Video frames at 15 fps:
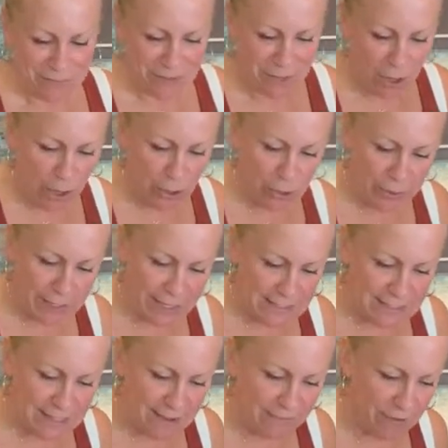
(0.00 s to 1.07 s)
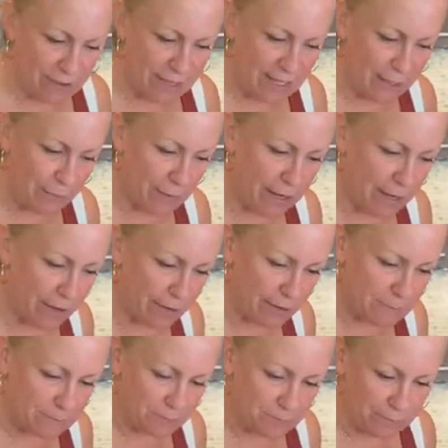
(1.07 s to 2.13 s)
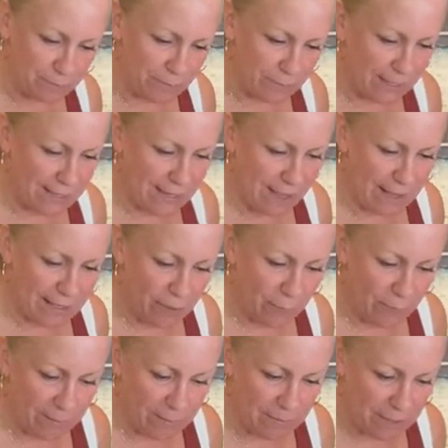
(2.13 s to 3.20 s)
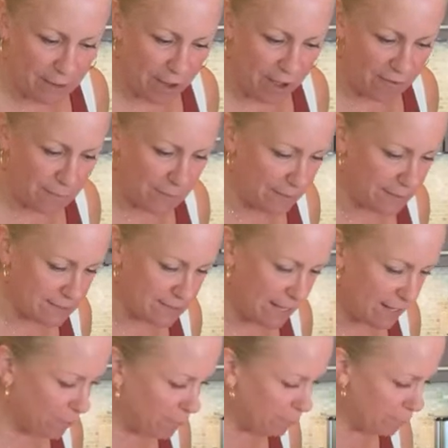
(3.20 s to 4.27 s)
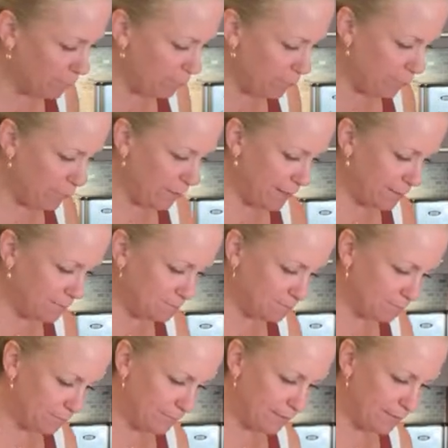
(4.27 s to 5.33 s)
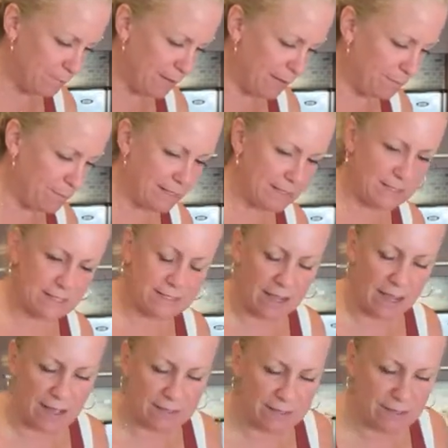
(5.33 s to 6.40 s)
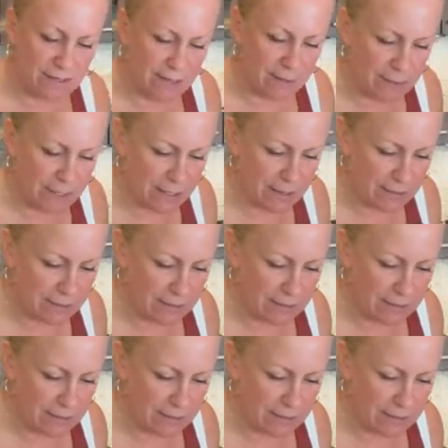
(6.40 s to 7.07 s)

Oh, you can't take Phil anywhere. And now I got to wipe that off because that'll ruin my big ta-da. So let me